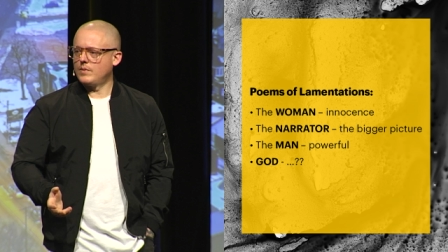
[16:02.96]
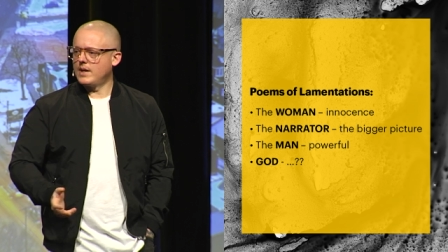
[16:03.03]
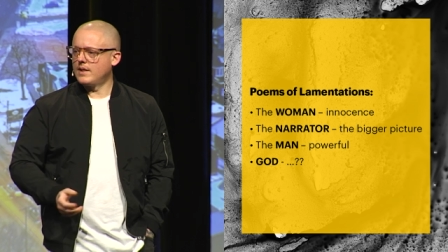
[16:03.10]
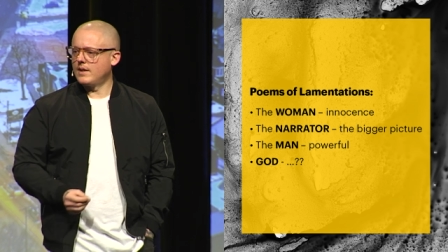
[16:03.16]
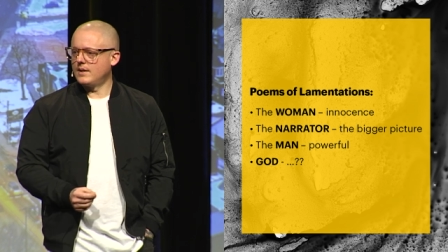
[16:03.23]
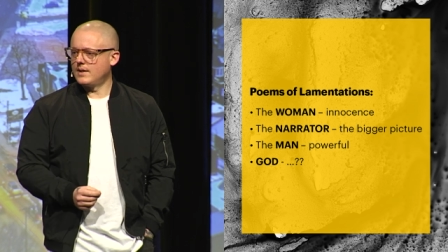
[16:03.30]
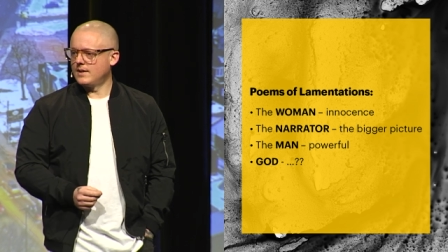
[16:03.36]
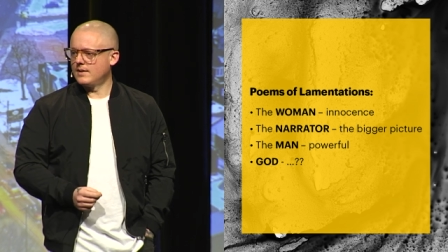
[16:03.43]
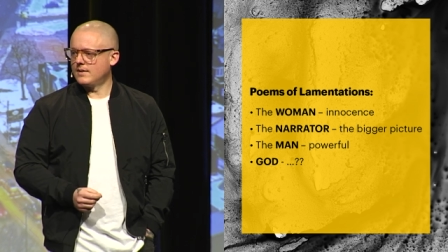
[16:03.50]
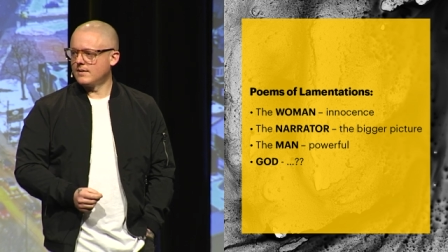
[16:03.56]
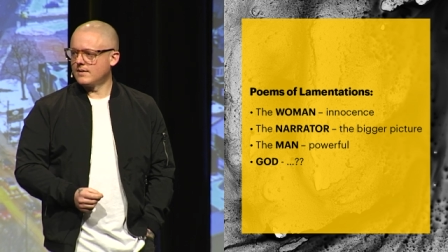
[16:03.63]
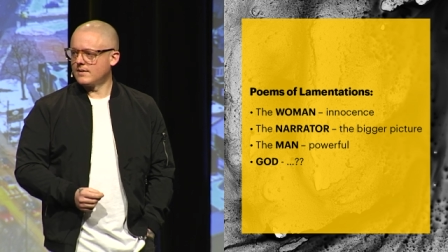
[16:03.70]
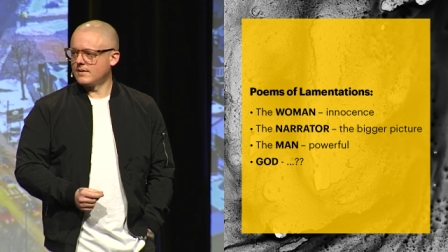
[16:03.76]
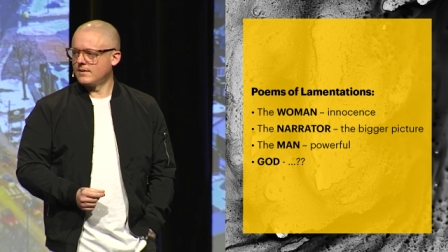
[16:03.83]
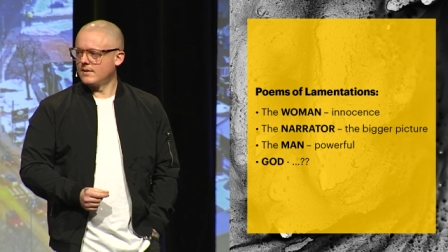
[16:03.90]
way that it
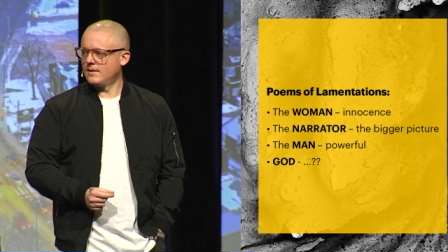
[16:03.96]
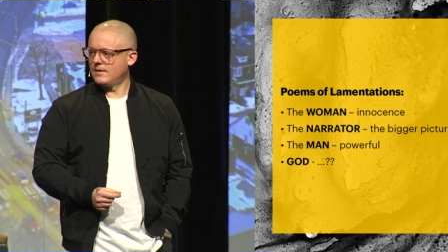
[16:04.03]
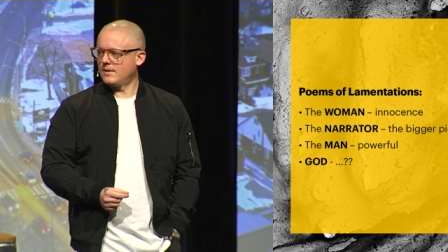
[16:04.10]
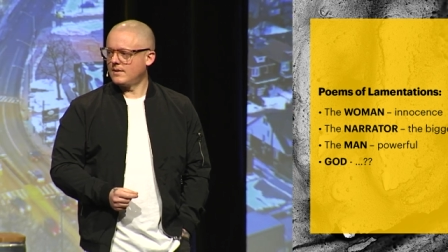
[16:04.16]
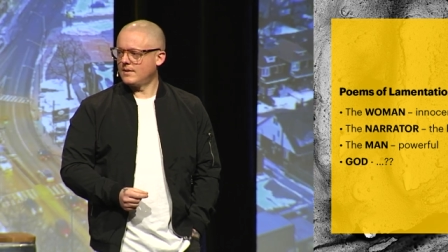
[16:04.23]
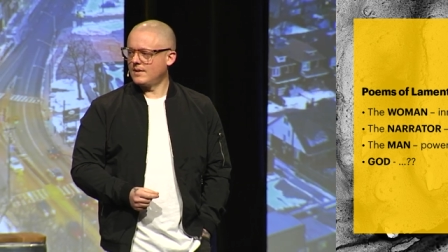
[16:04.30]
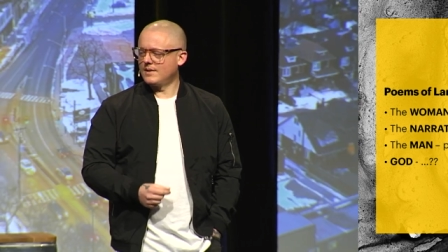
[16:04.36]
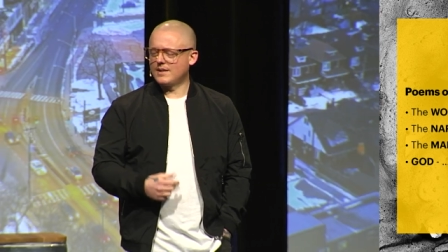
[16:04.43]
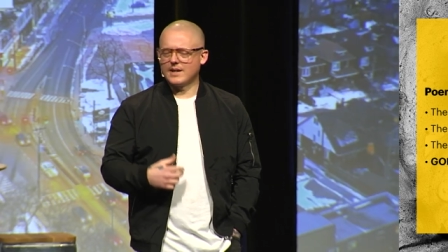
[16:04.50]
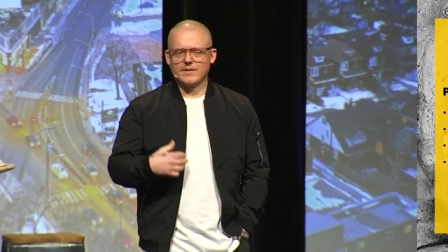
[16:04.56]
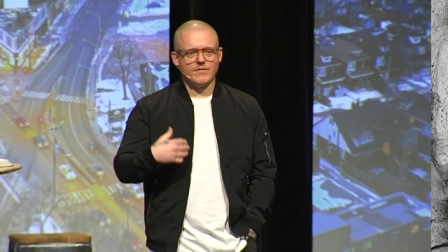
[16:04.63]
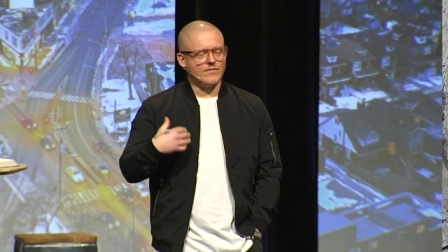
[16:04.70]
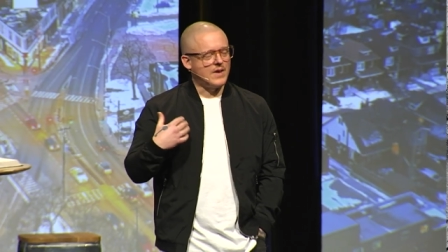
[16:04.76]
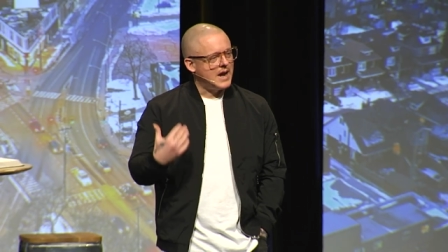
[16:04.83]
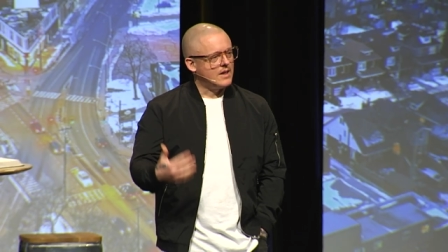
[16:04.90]
is, uh, these like
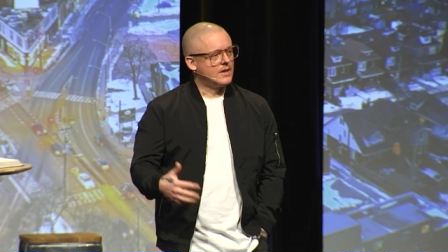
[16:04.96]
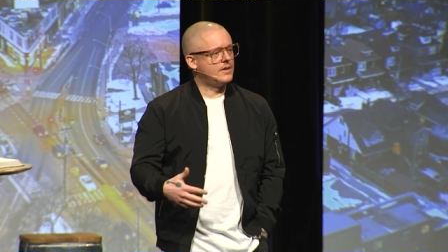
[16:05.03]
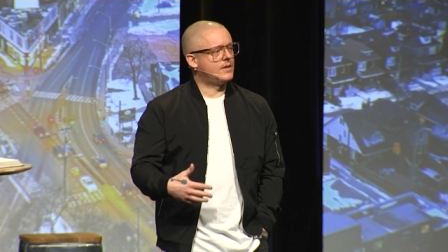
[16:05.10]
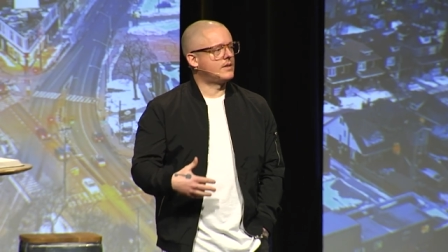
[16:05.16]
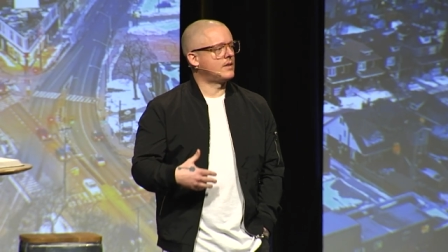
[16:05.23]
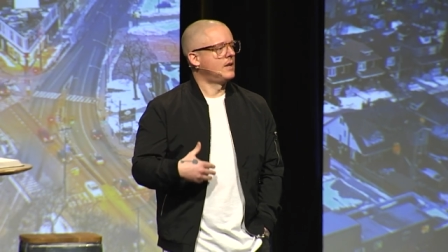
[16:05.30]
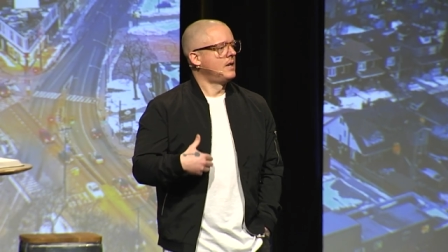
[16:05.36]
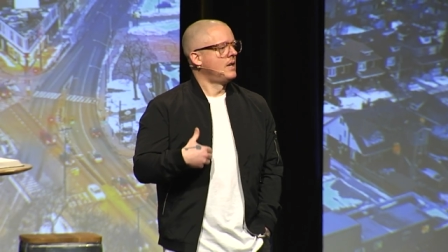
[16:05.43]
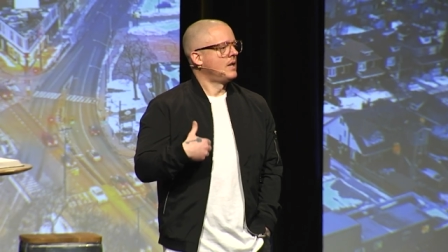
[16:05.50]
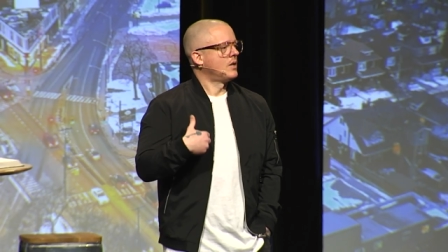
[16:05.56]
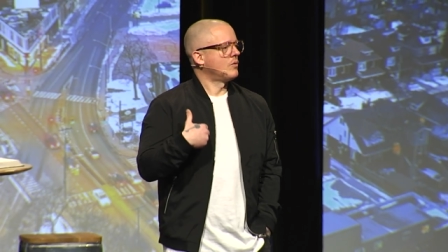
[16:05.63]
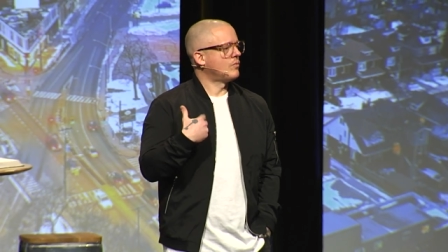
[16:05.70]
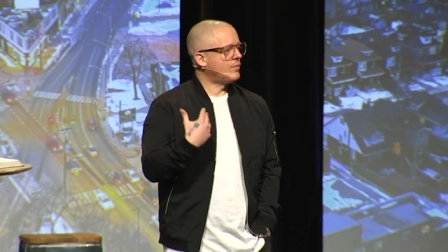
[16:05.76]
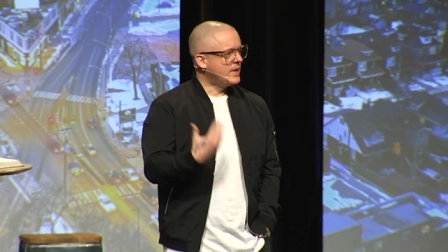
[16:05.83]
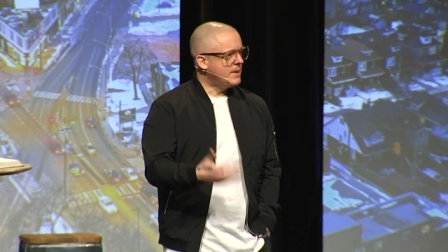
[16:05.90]
violent
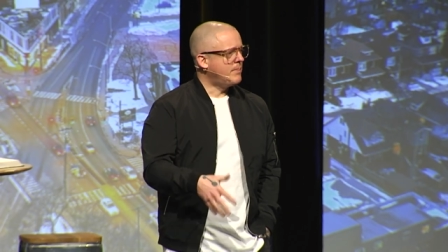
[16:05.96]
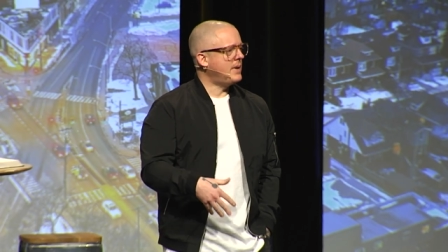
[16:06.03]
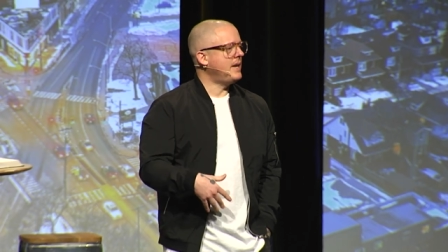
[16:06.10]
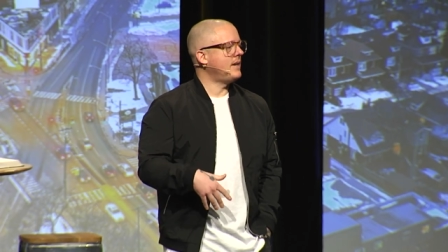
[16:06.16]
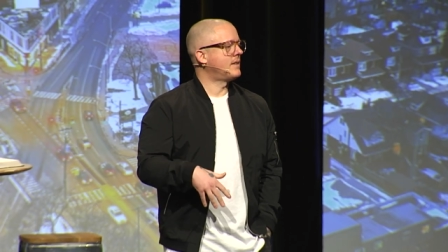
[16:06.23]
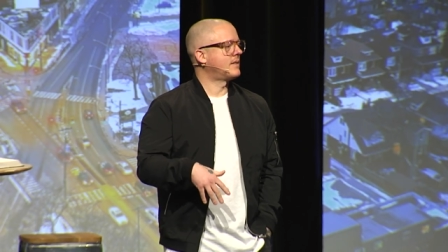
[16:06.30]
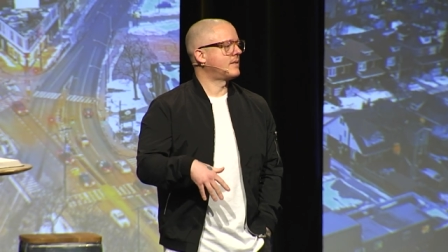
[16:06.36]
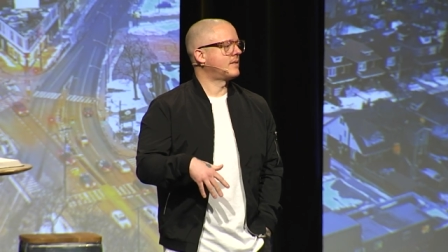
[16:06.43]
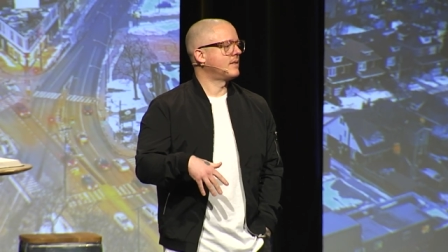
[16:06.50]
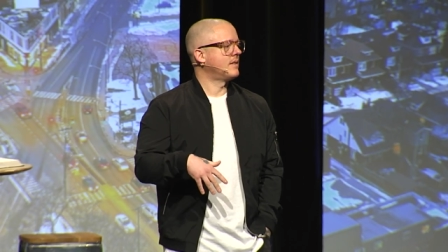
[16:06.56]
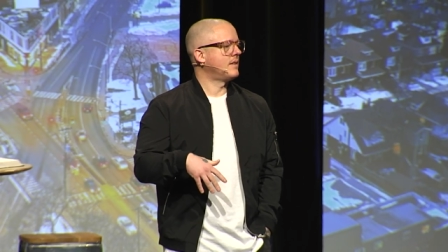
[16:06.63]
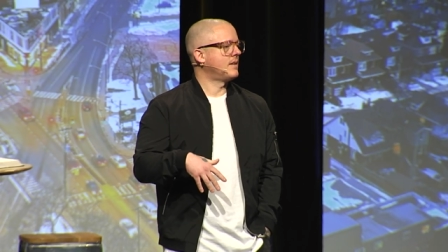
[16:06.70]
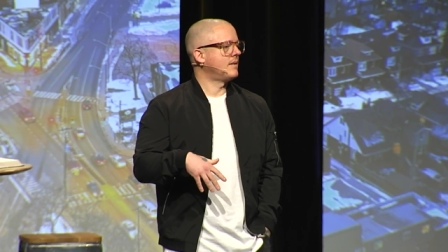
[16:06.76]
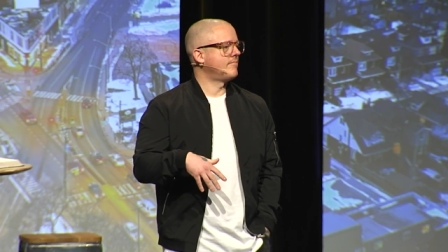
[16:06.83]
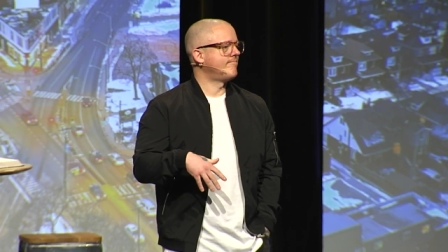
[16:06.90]
repeat
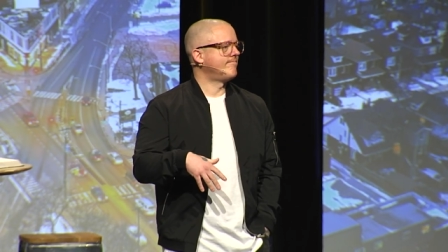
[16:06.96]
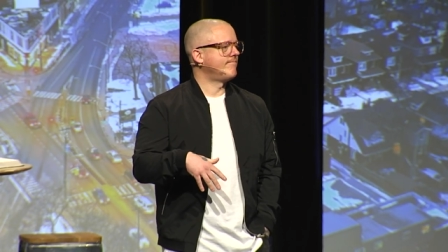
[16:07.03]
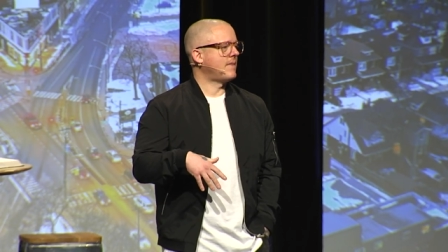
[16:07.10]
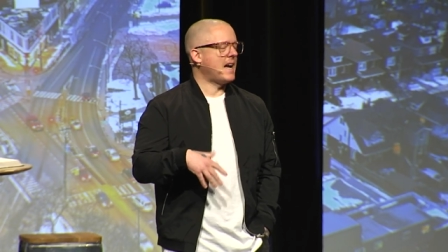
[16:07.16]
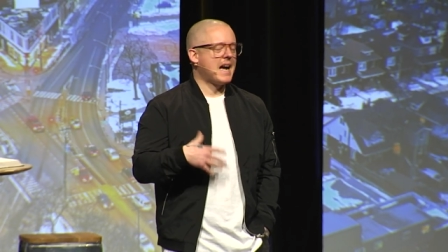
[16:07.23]
um,